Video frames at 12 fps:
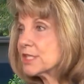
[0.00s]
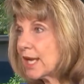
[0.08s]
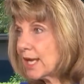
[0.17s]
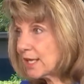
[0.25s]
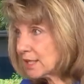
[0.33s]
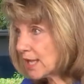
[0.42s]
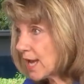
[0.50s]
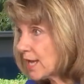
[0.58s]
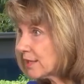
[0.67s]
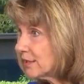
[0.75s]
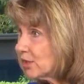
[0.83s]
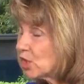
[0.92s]
take
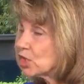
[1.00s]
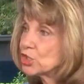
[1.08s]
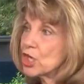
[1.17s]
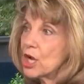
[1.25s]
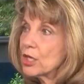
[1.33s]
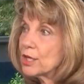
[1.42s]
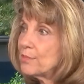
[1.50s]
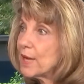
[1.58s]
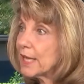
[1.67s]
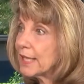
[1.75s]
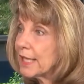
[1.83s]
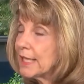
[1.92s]
that chunk of
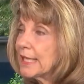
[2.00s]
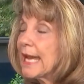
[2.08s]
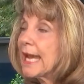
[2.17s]
money,